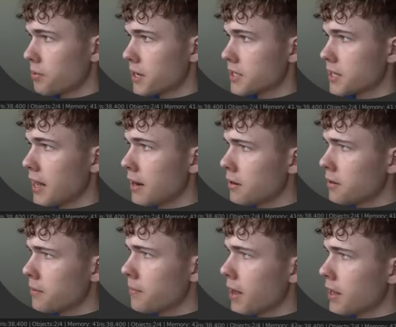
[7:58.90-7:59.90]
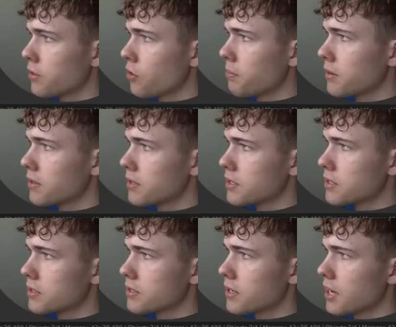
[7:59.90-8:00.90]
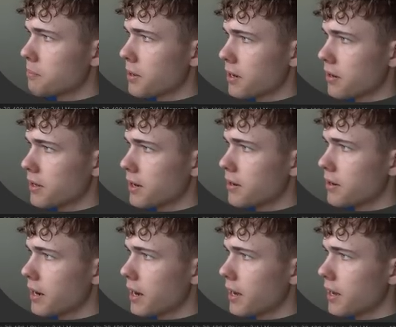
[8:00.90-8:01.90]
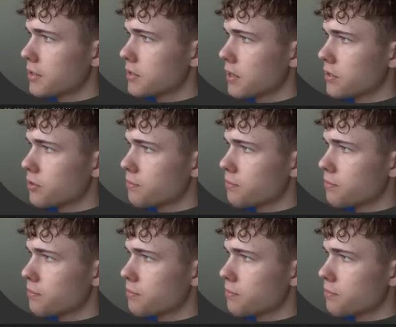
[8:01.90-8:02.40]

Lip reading: press N and open this side panel here, and under